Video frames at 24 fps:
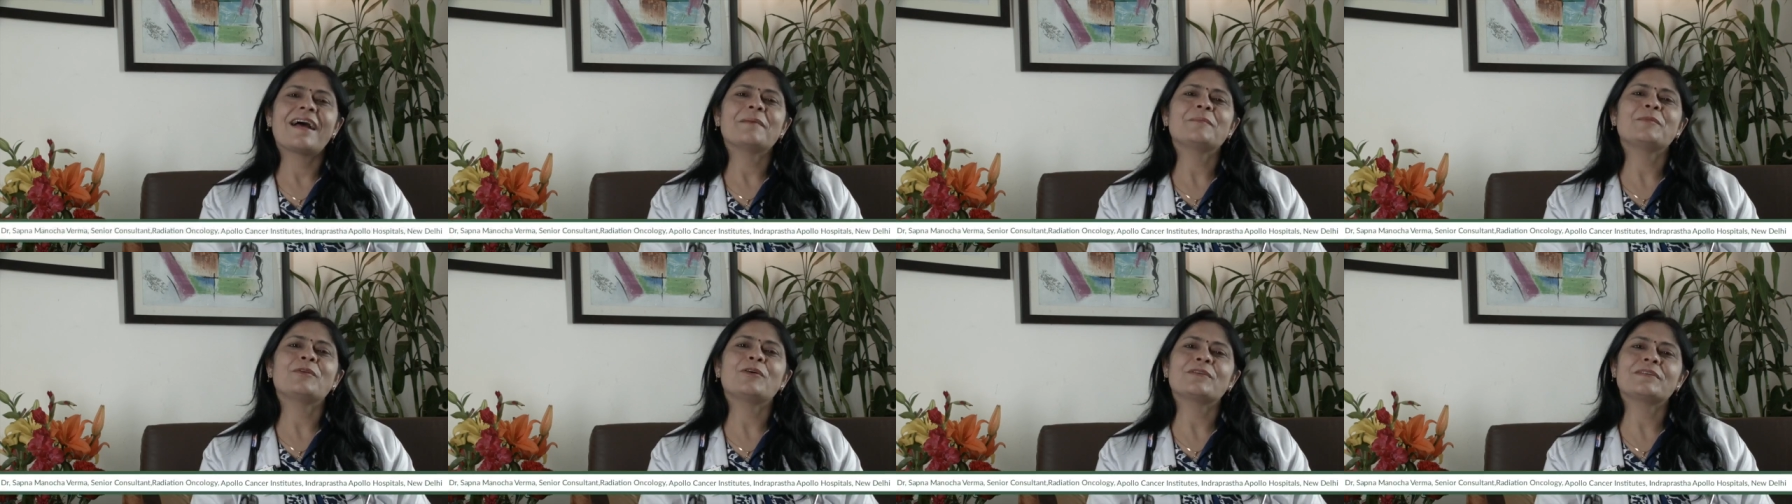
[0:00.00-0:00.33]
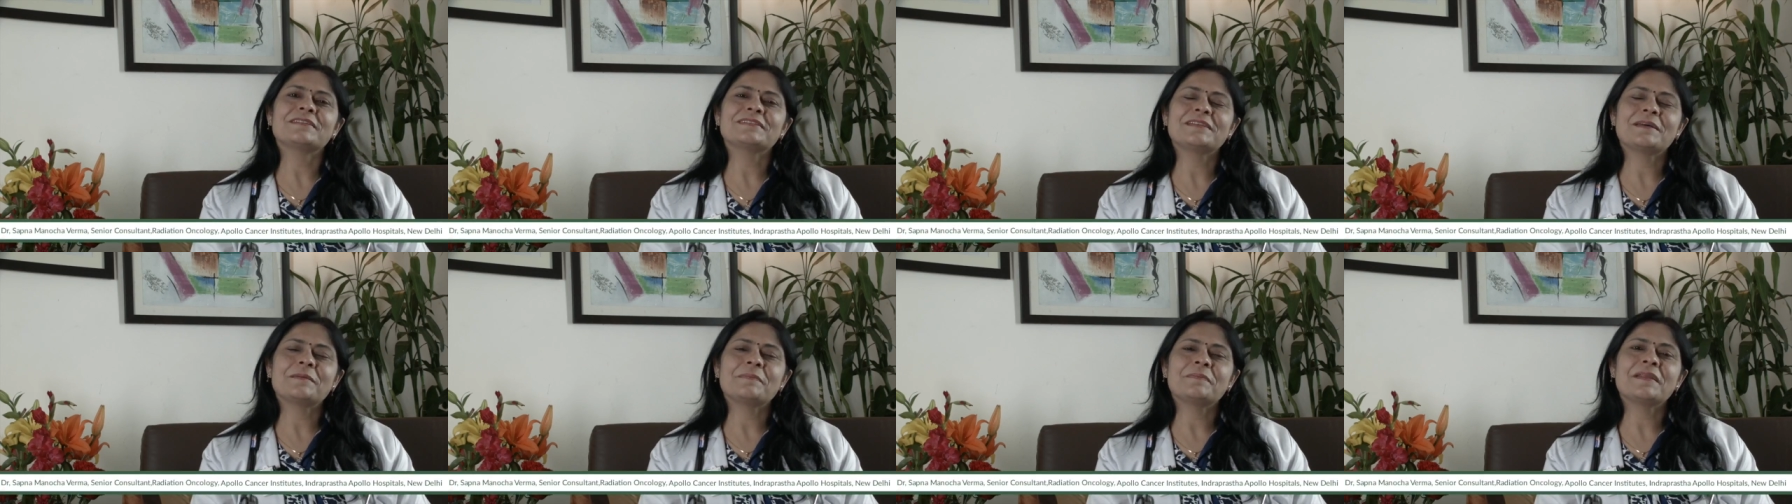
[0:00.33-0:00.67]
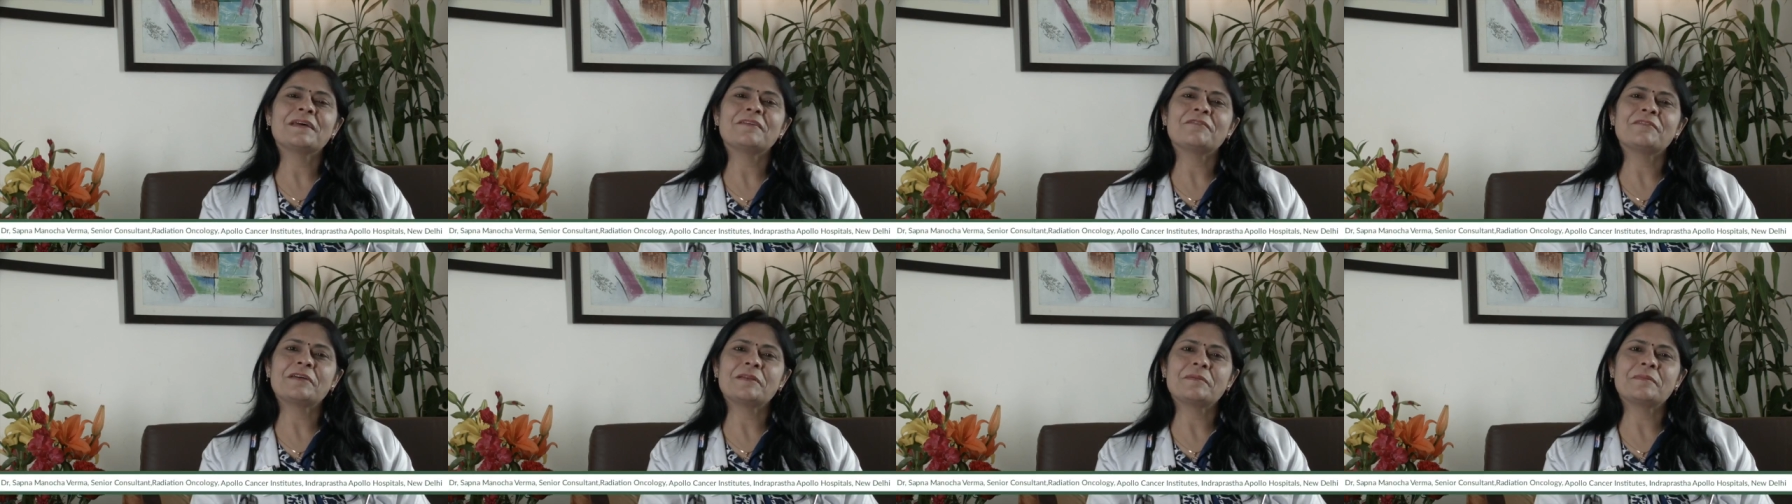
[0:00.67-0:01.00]
Dr.
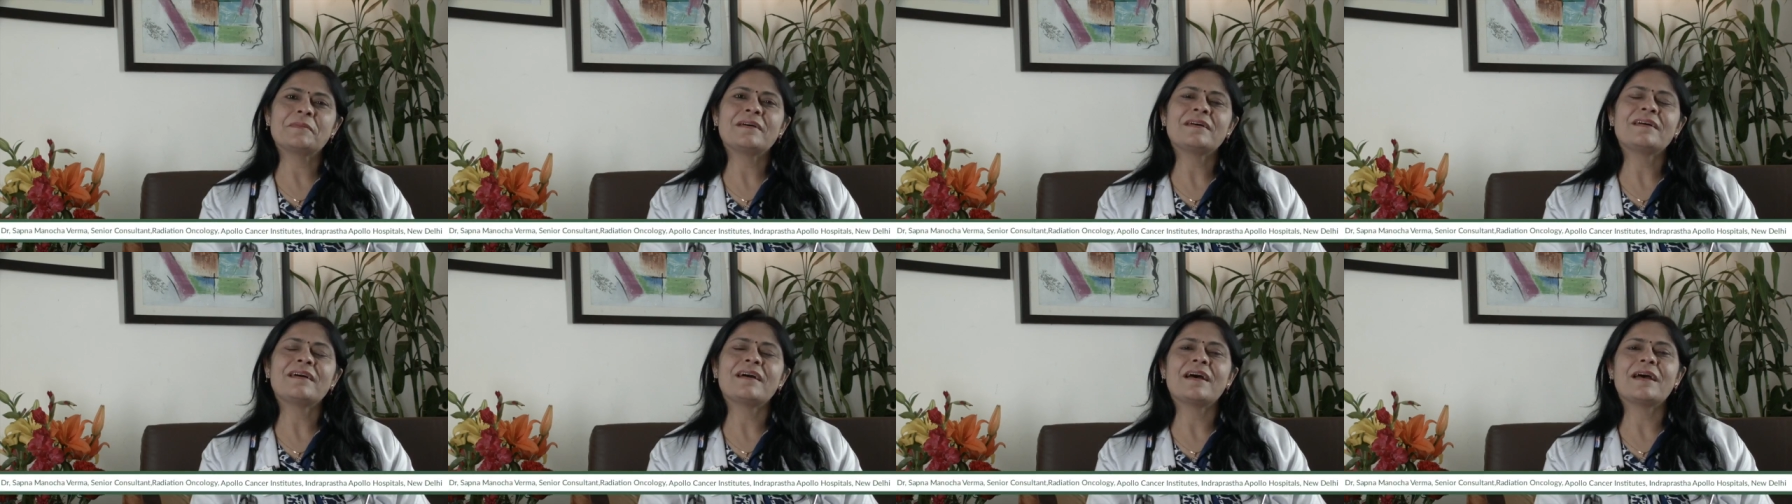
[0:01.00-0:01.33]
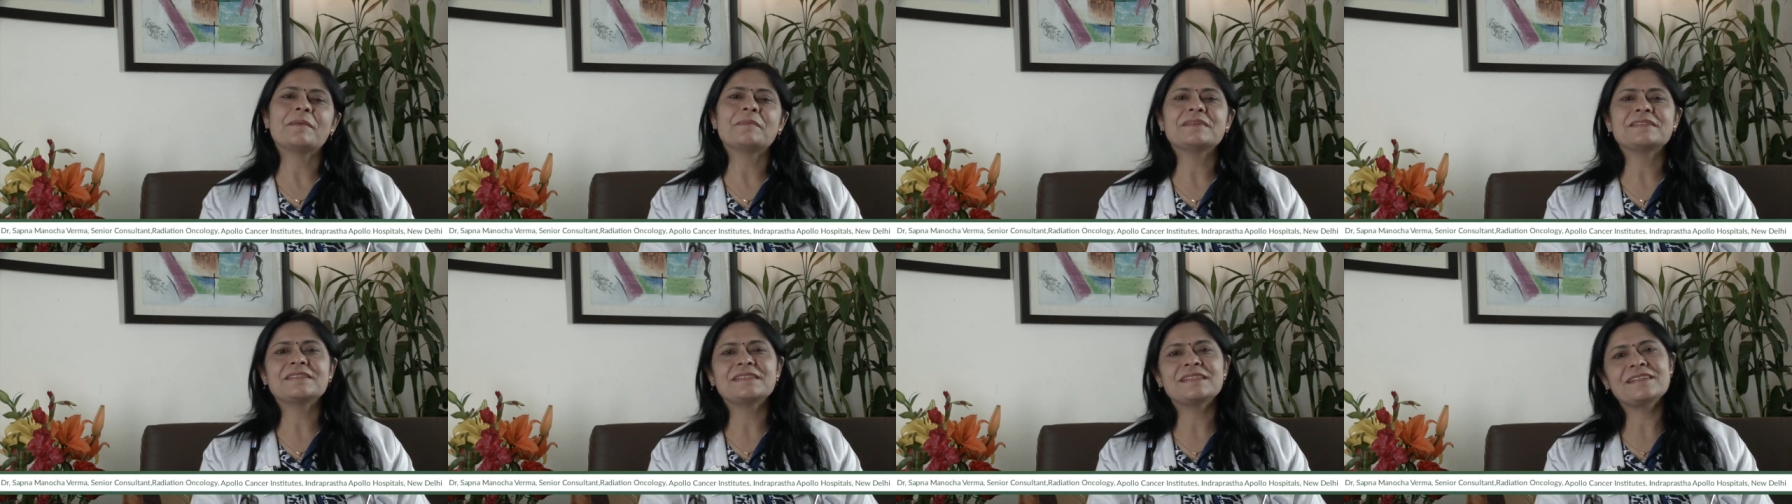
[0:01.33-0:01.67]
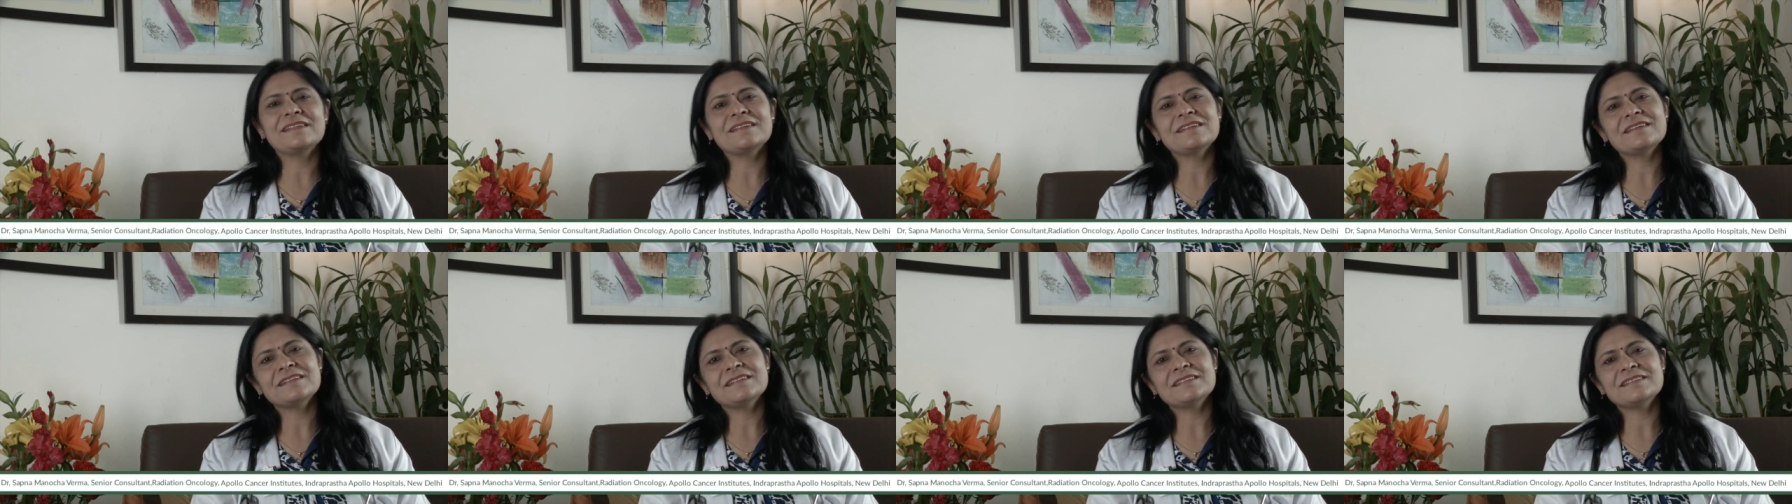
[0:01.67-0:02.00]
Sapna Verma. I'm a
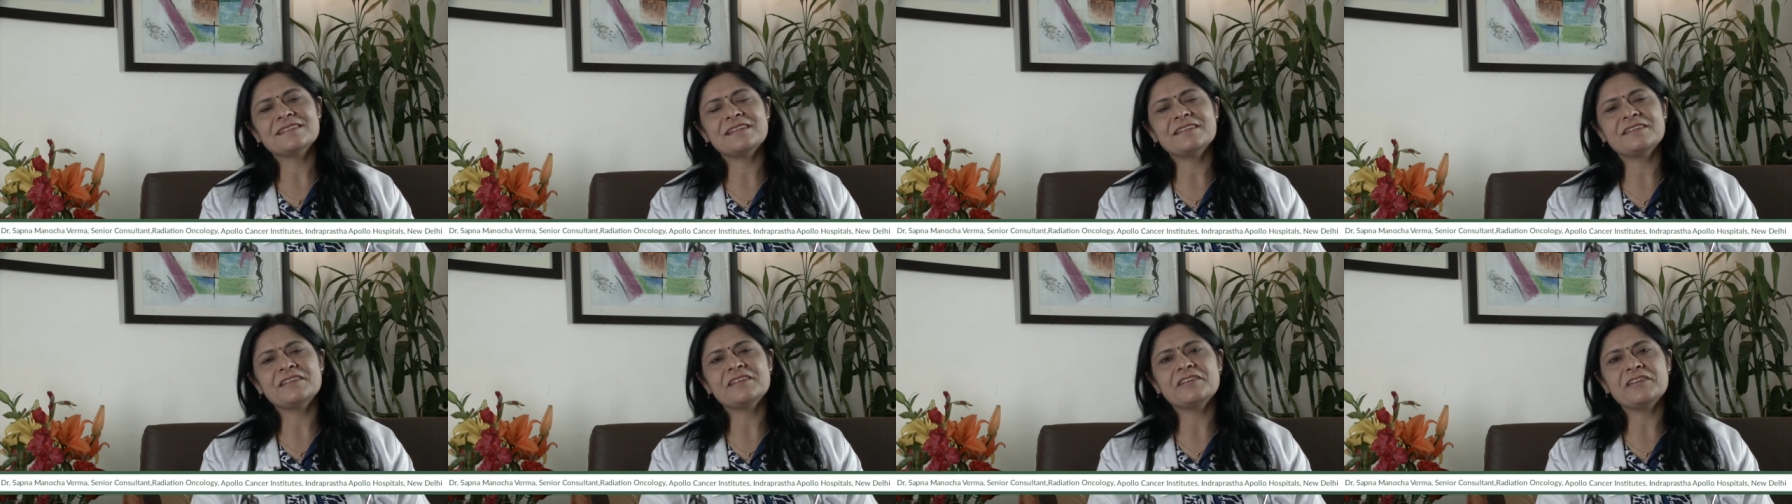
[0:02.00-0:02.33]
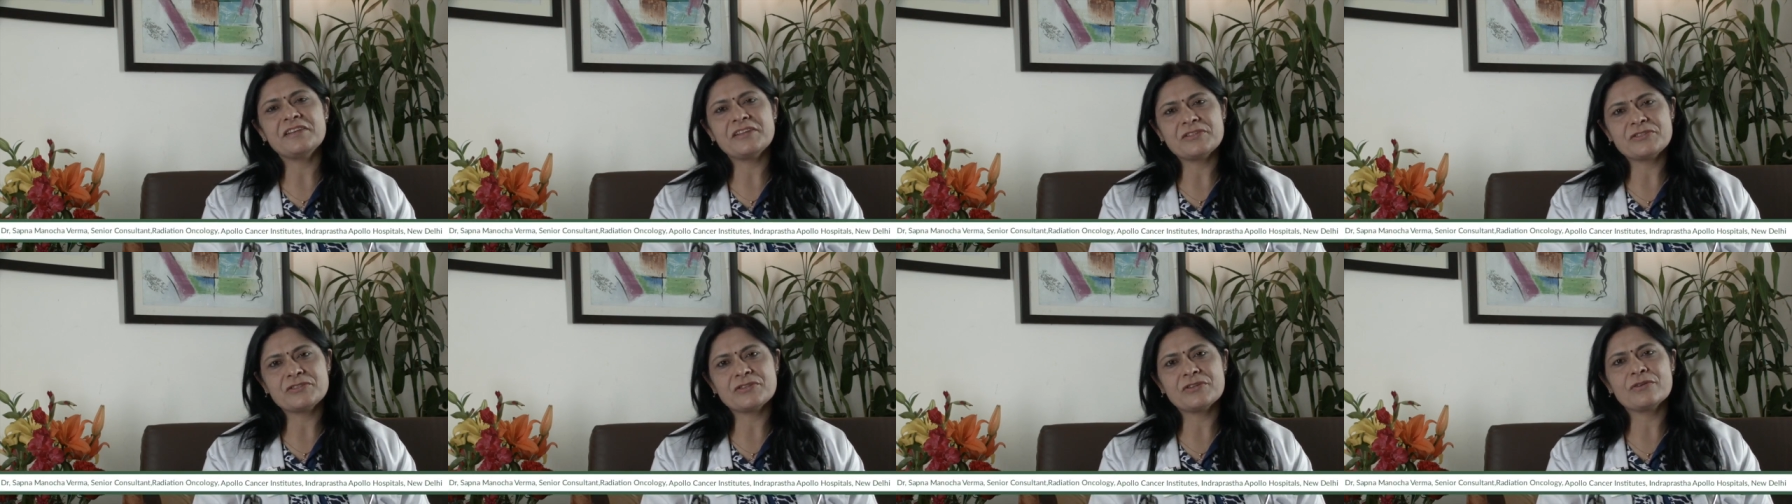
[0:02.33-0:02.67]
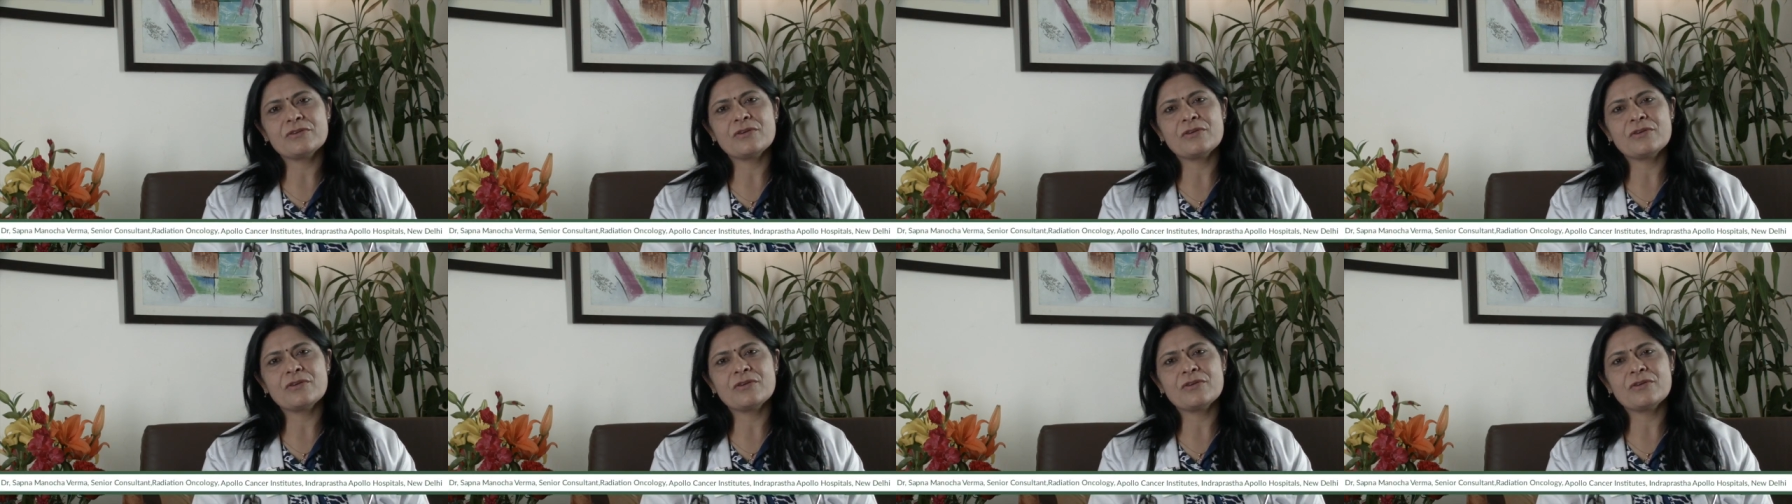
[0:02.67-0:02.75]
senior consultant radiation